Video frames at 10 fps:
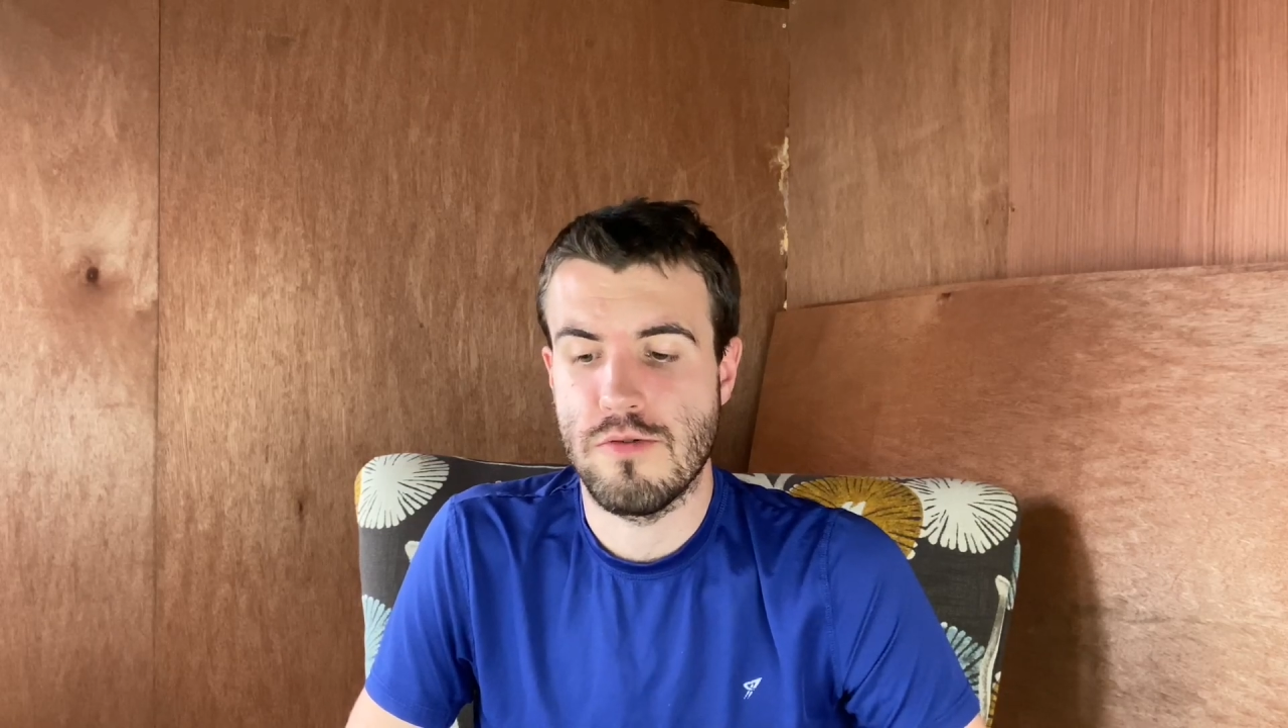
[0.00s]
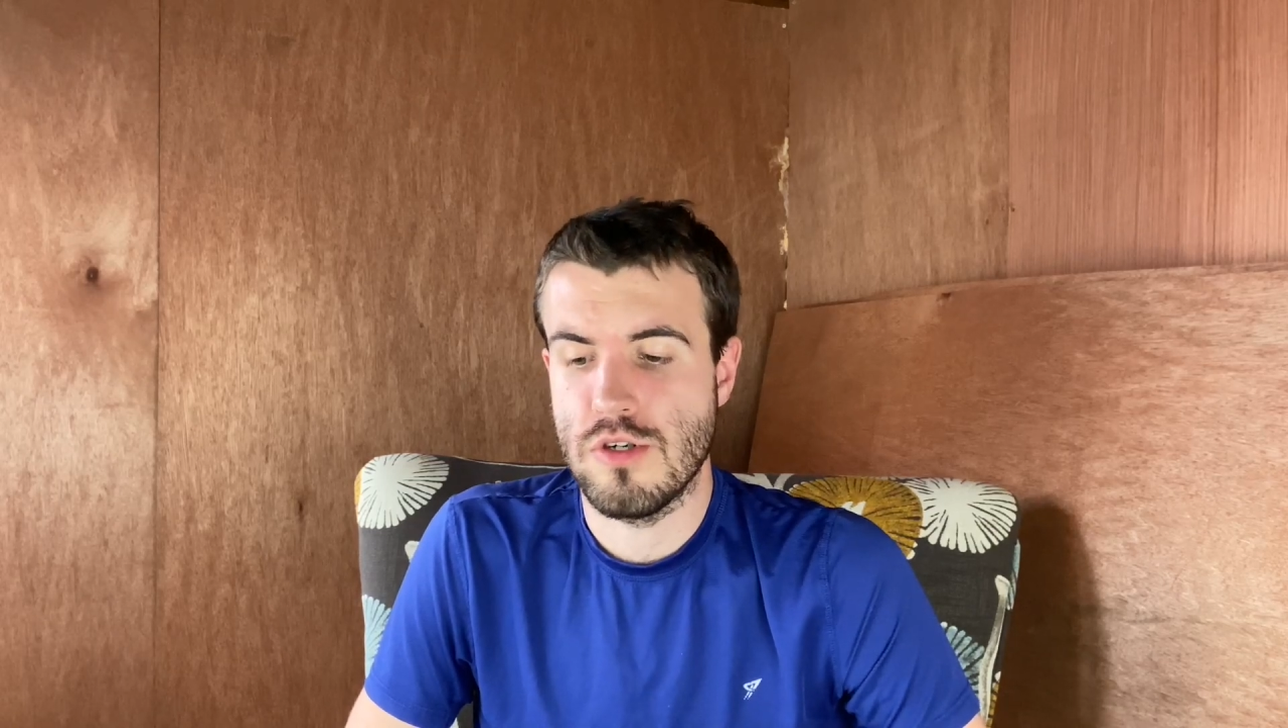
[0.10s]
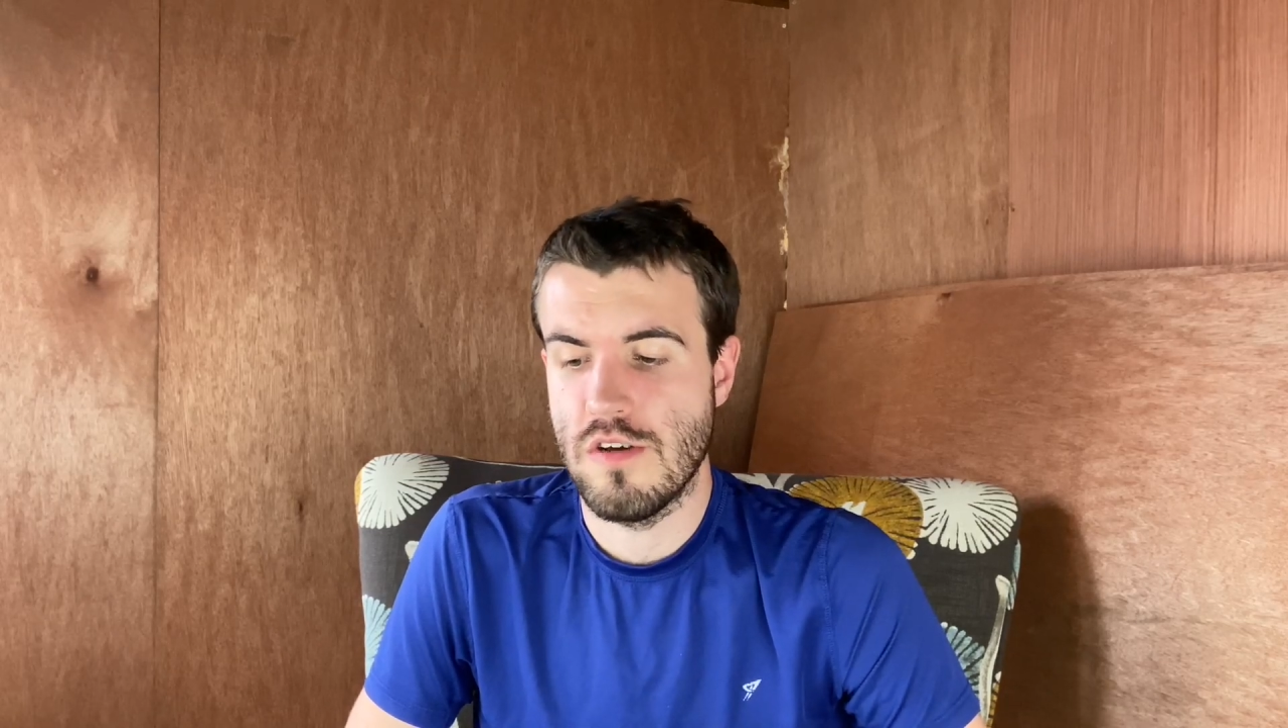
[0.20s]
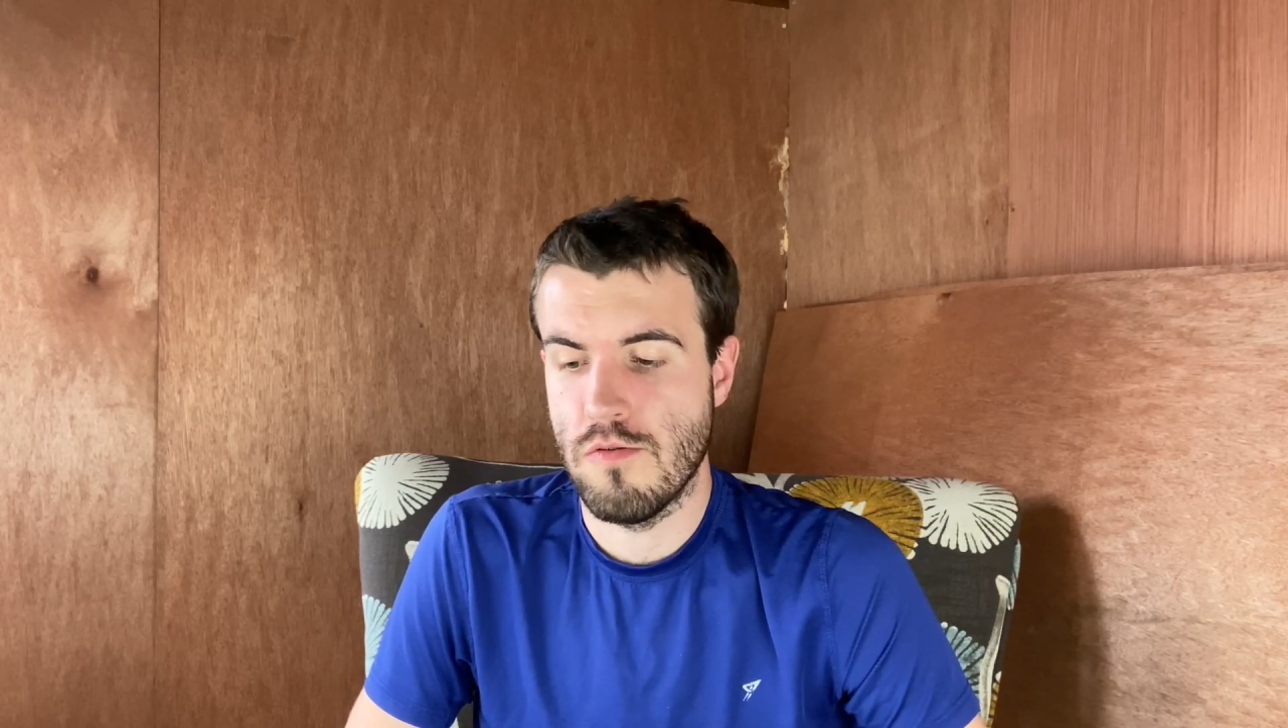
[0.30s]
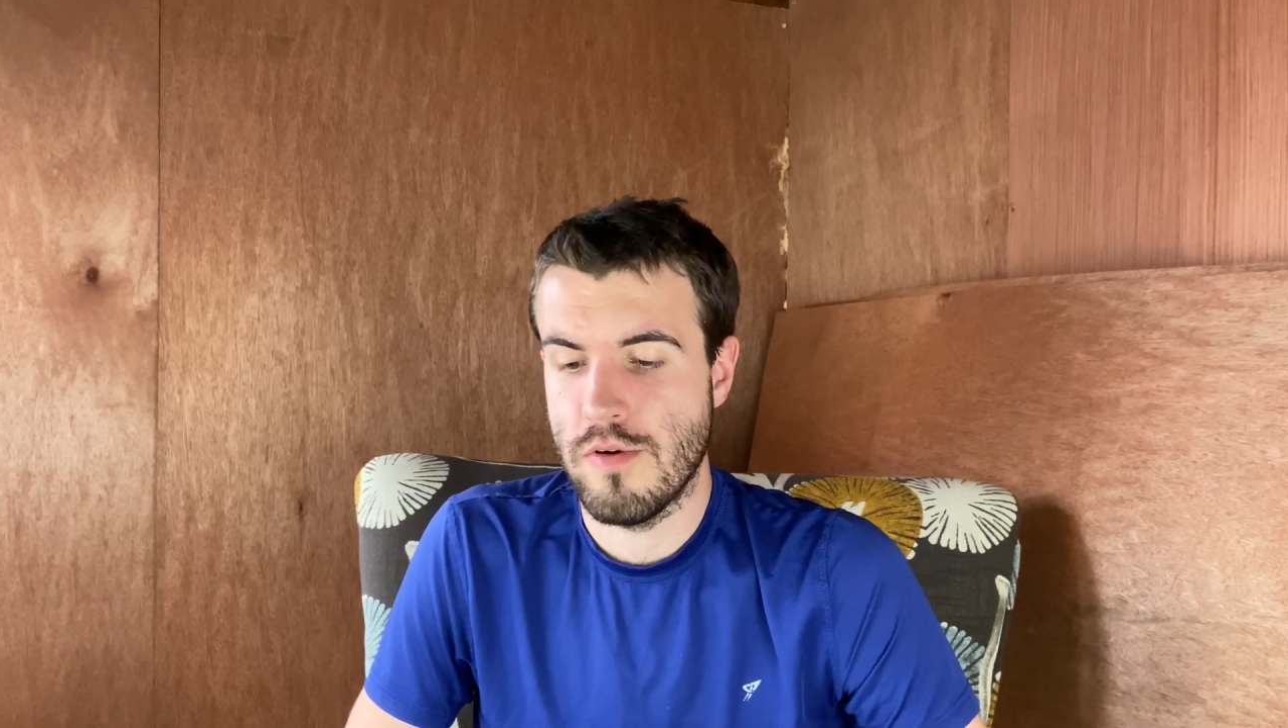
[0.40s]

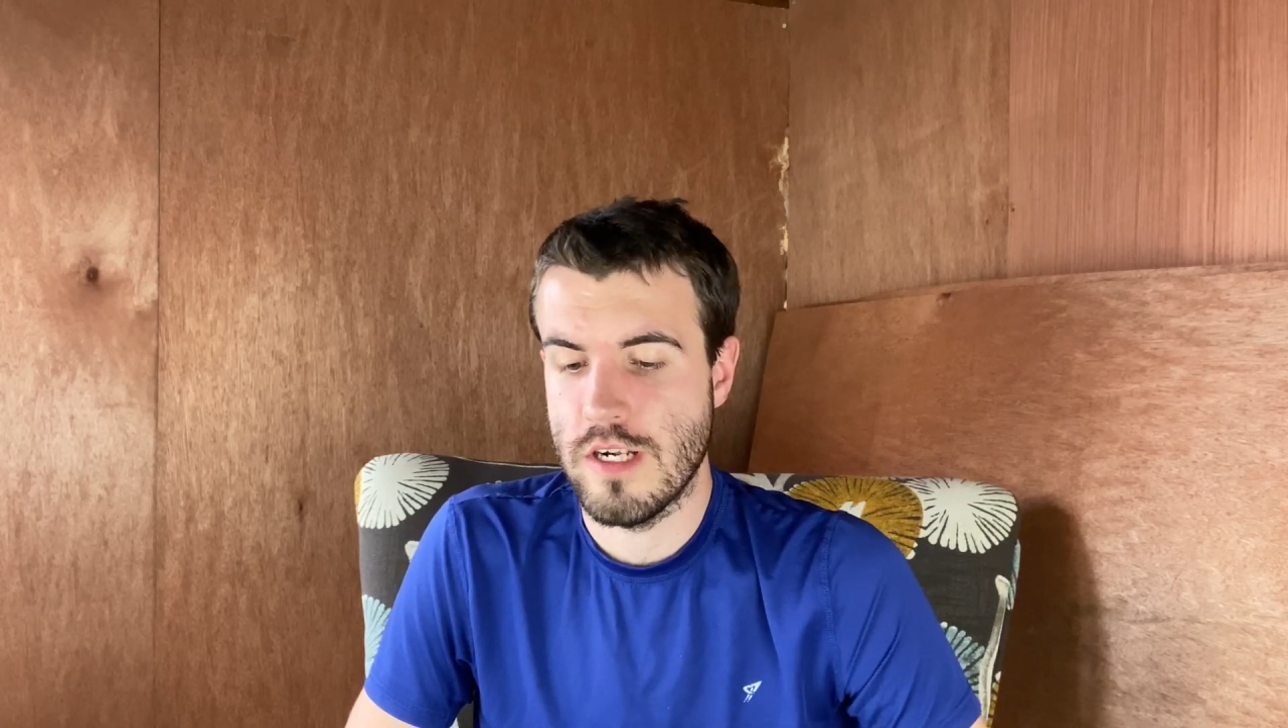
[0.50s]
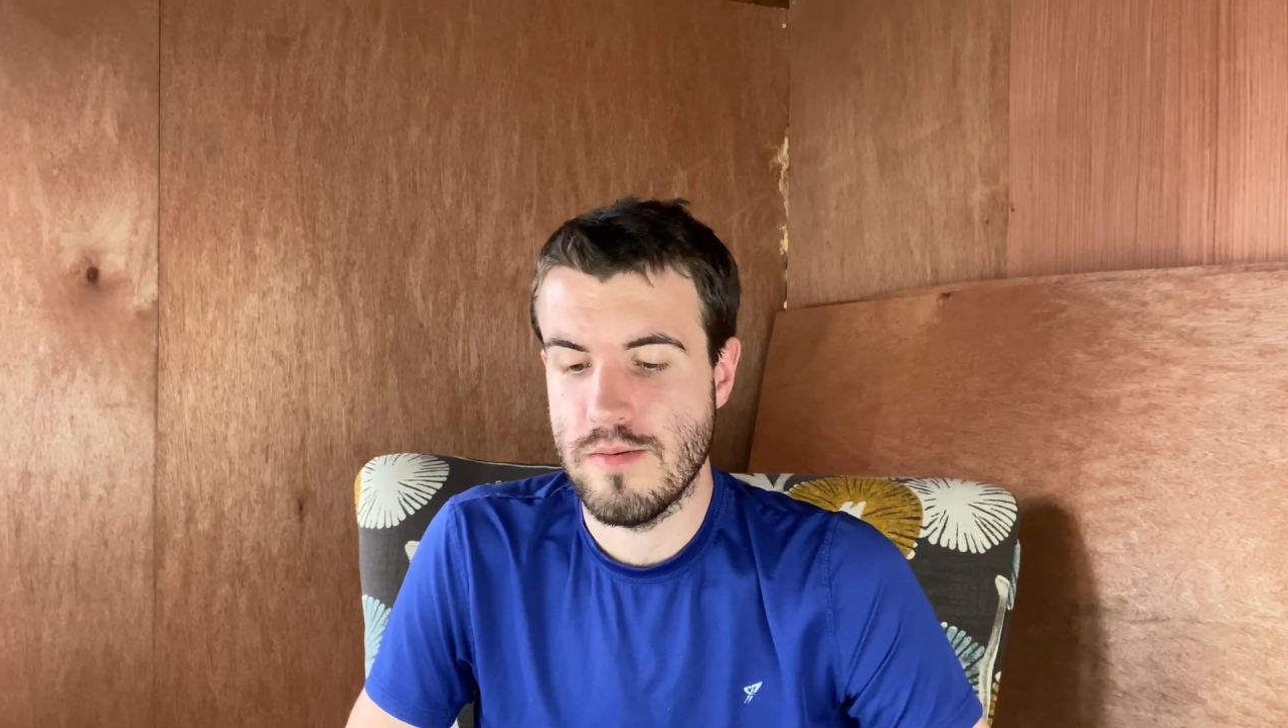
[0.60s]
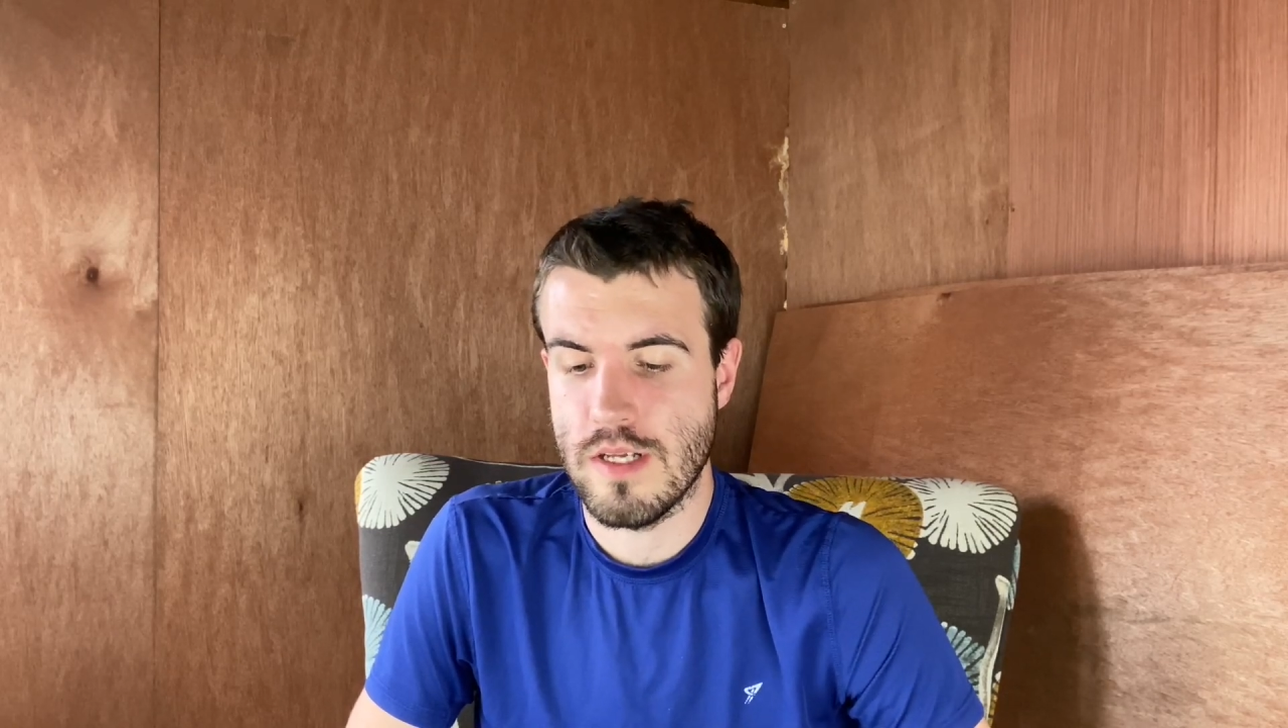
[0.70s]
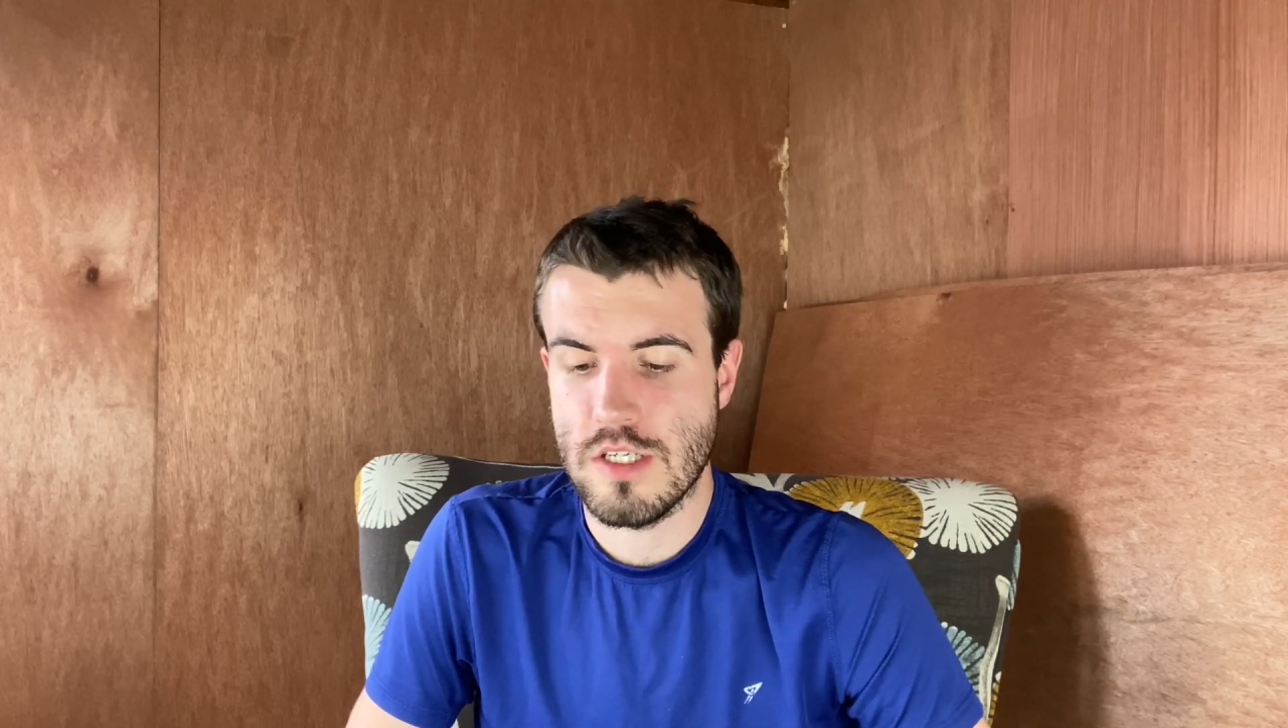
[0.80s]
retrieval practice about